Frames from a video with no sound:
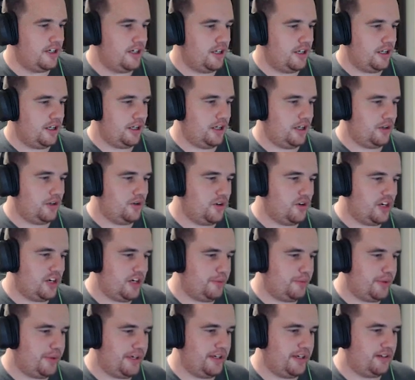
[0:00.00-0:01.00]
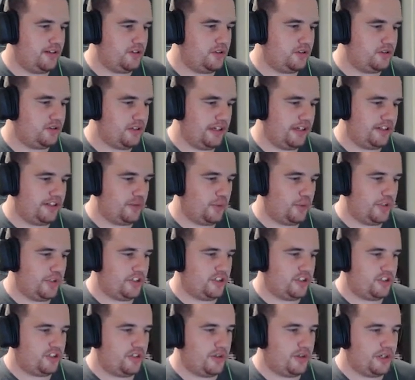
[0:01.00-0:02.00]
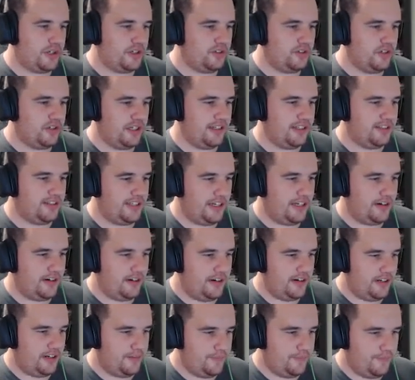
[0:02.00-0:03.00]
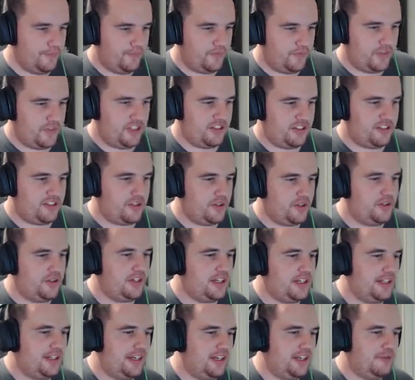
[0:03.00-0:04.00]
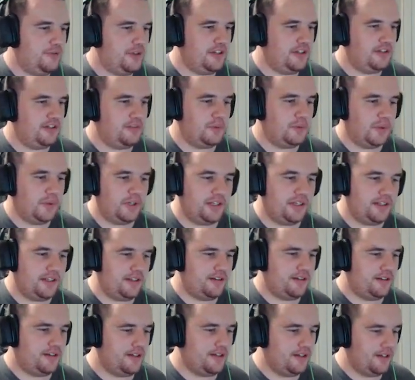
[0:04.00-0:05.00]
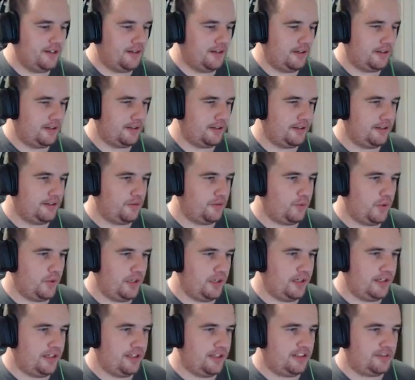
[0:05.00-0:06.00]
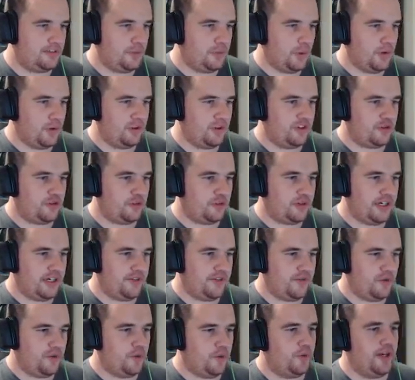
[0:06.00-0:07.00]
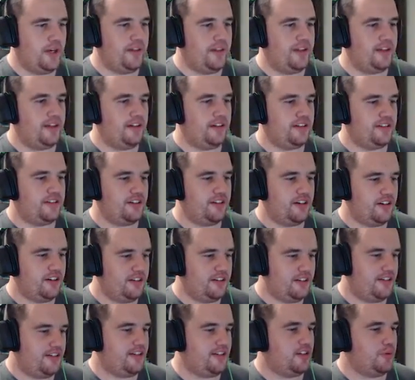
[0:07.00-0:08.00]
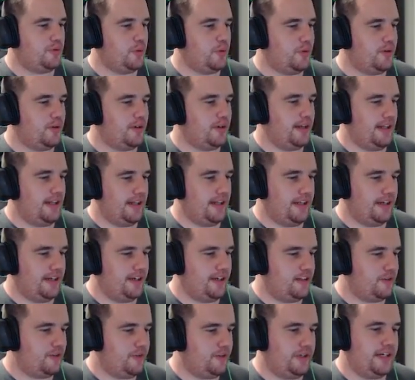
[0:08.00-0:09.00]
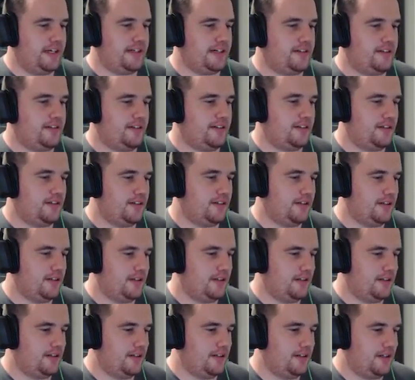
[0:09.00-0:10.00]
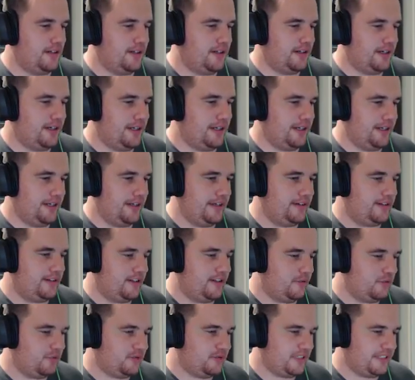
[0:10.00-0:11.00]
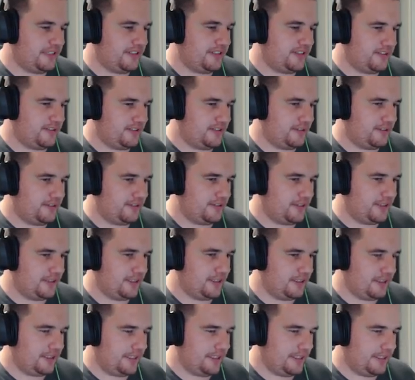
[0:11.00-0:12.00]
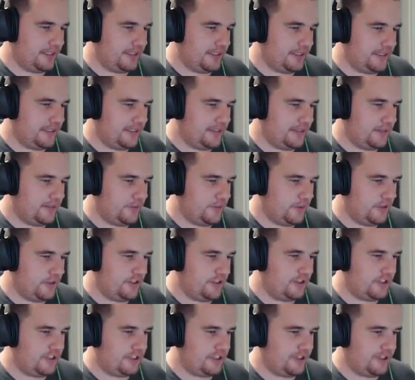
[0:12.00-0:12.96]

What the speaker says: I'll hook up a little light switch so I can light this area up, just so I don't get Endermen spawning in there. Because one did spawn on this platform and then decided to teleport under the reactor into the blades. Yeah, what a jerk.